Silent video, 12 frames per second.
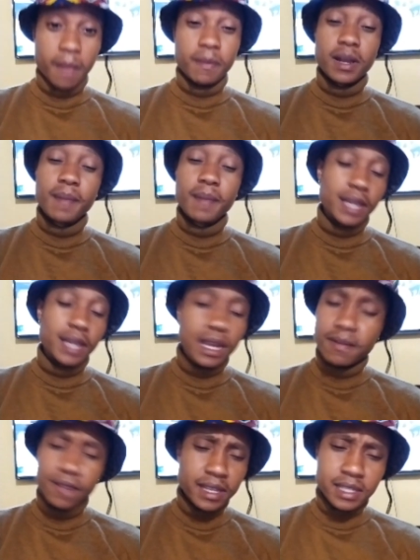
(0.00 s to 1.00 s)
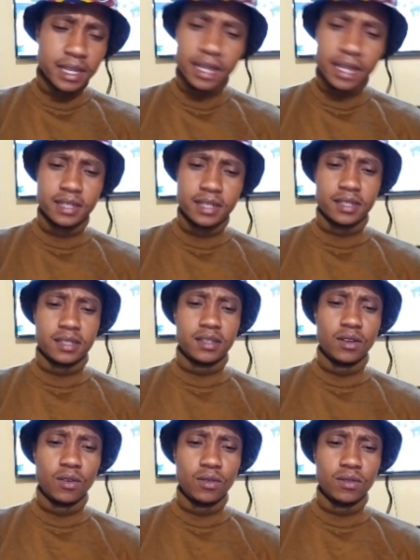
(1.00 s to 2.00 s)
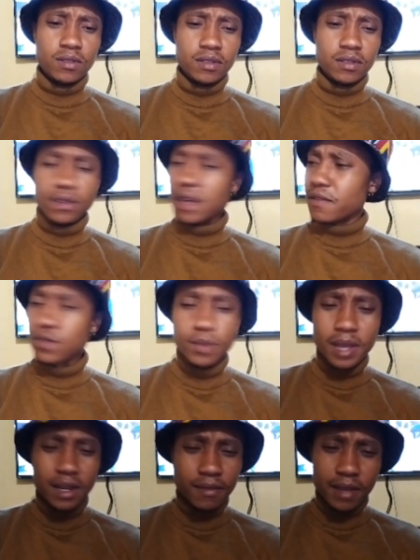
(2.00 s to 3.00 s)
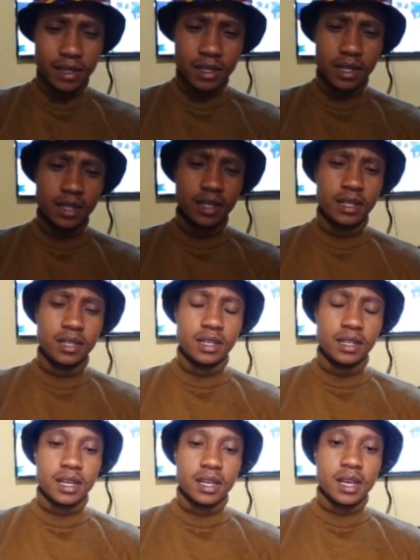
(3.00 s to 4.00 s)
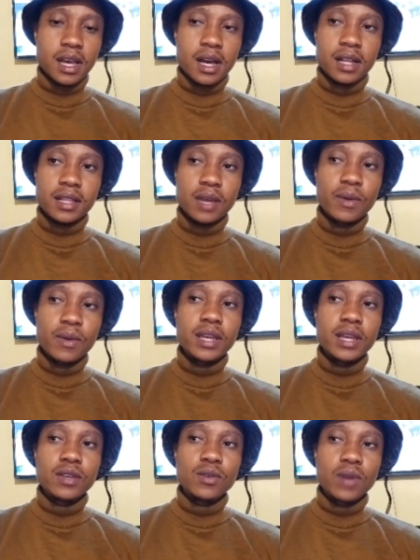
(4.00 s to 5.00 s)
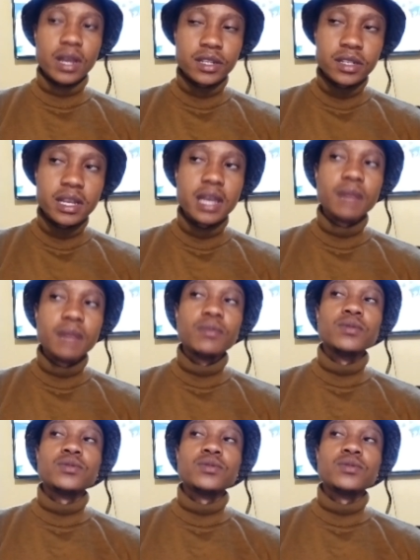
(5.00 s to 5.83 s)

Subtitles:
becoming elevated. You have to be elevated. That way you actually able